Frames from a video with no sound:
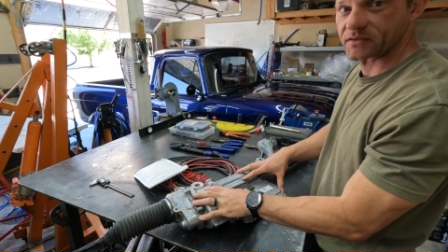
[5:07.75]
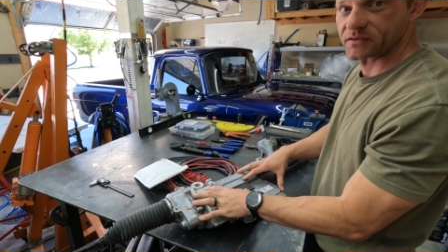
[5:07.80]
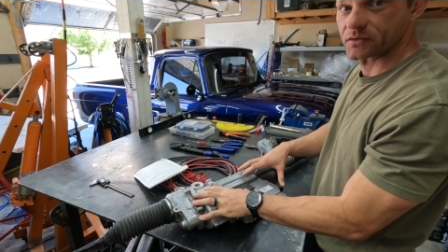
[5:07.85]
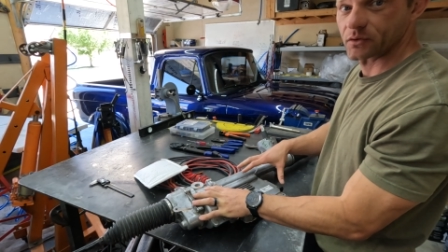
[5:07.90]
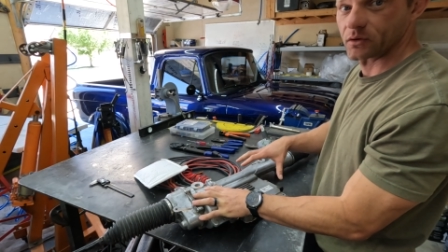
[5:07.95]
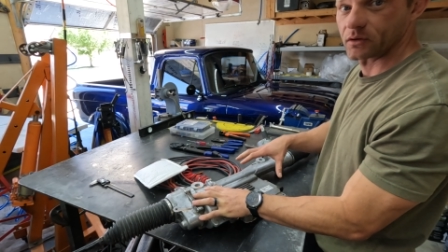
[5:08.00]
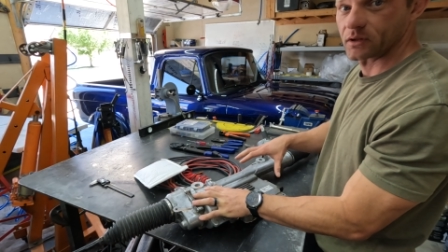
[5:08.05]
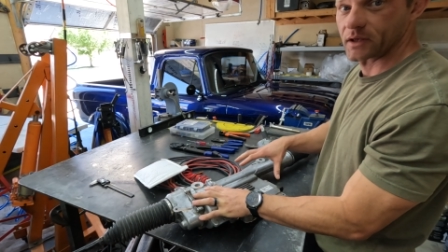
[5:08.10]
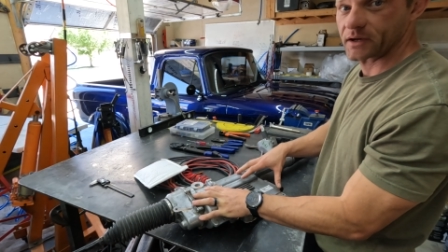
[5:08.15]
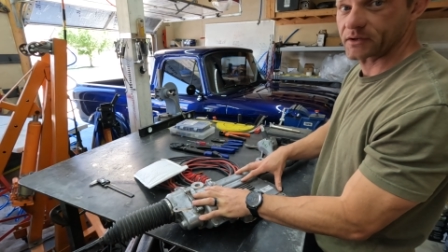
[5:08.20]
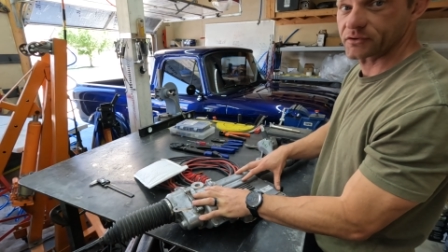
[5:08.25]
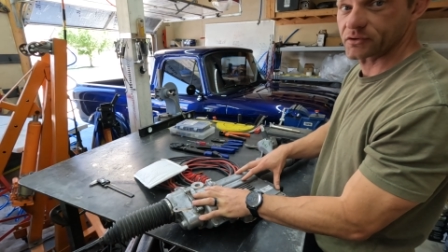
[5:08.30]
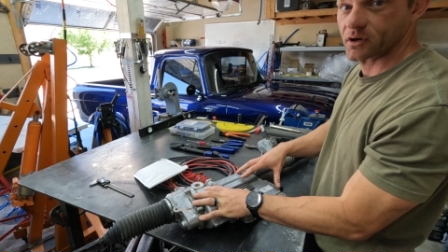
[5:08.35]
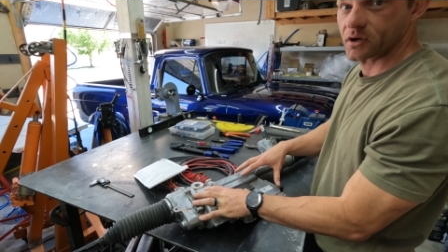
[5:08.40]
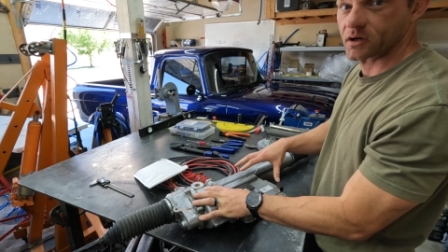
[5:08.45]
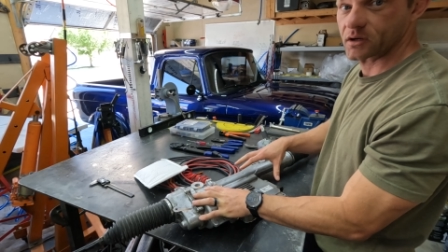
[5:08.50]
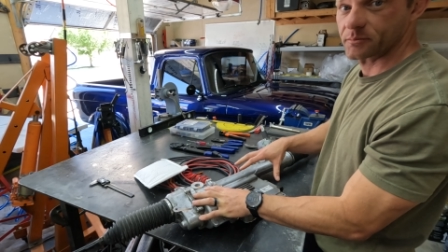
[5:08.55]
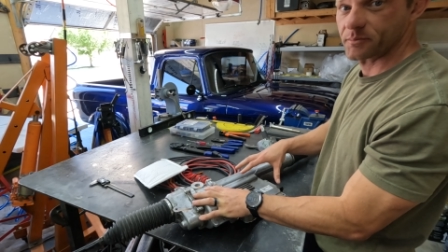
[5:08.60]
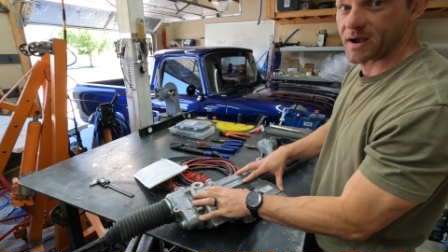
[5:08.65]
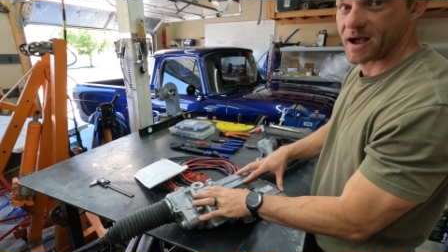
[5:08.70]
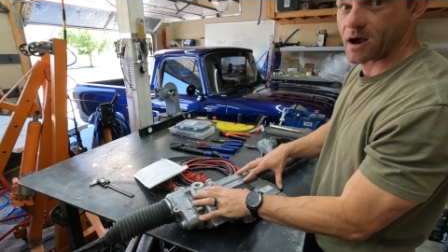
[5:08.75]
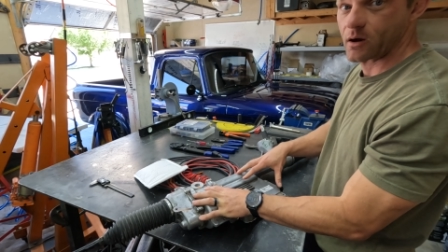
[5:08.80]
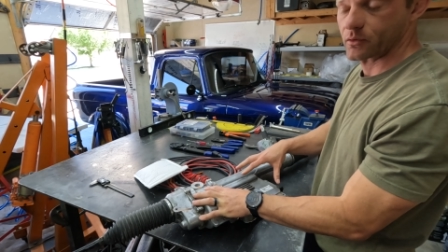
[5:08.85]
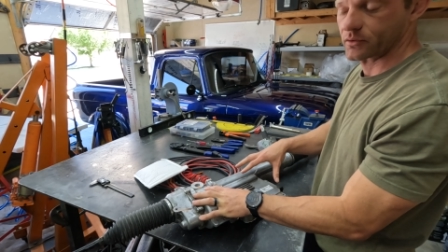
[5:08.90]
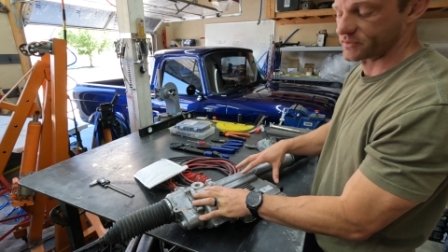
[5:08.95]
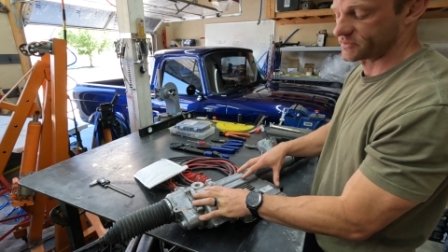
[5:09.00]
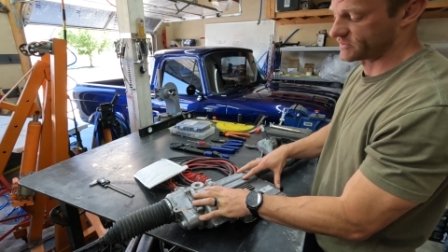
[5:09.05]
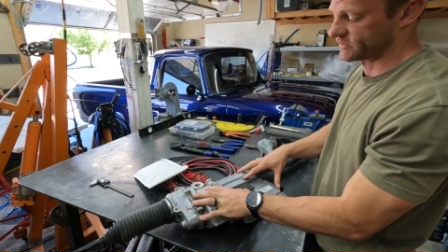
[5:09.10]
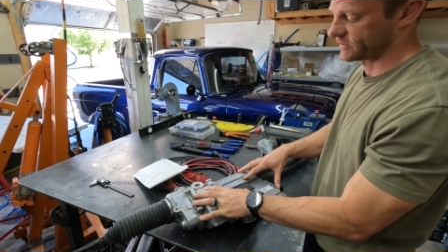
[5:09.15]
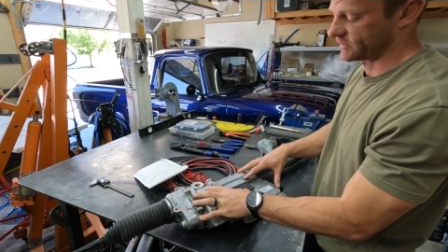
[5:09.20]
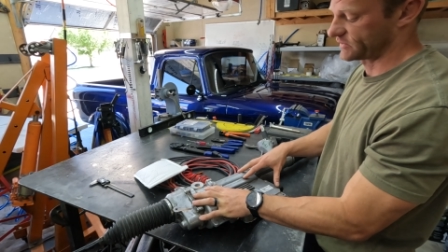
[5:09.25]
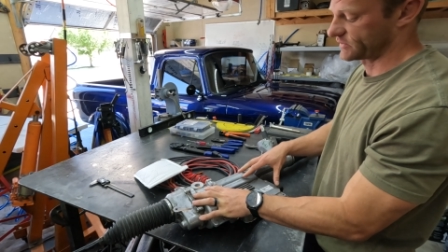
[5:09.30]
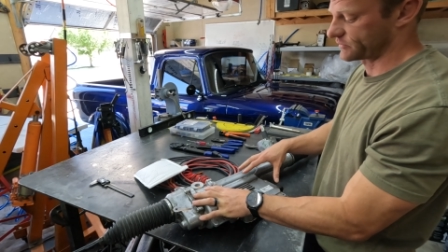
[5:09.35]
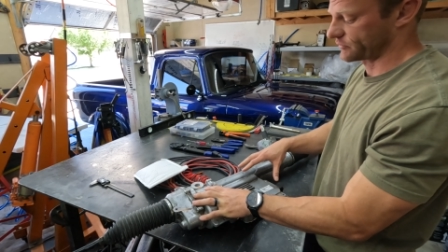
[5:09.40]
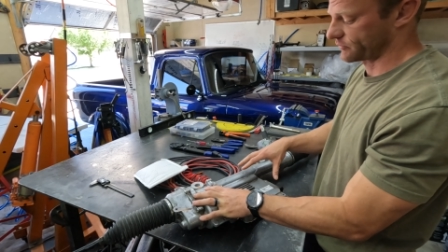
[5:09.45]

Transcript: So electronic power assist